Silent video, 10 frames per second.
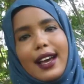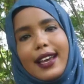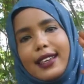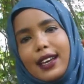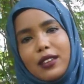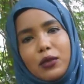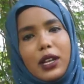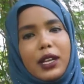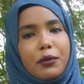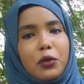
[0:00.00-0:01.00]
Hi guys,
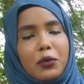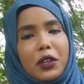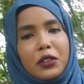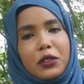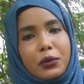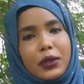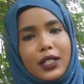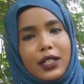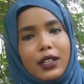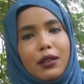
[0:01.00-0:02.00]
welcome to my YouTube
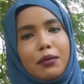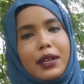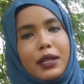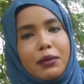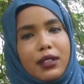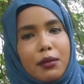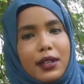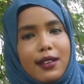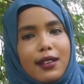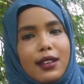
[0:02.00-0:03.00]
channel. My name is
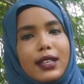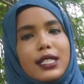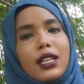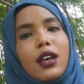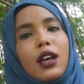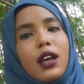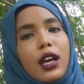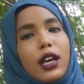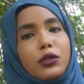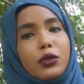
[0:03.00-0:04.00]
Amina Elias,
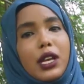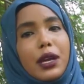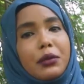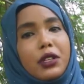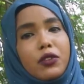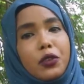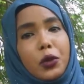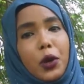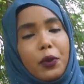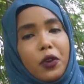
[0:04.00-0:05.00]
and today I'm giving
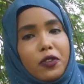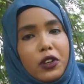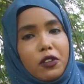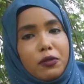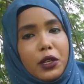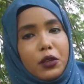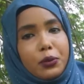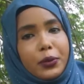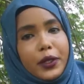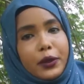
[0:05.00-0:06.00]
you a profile of my
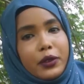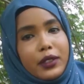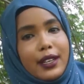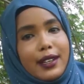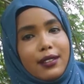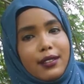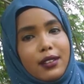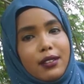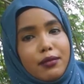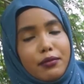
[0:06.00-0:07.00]
hometown, Garissa.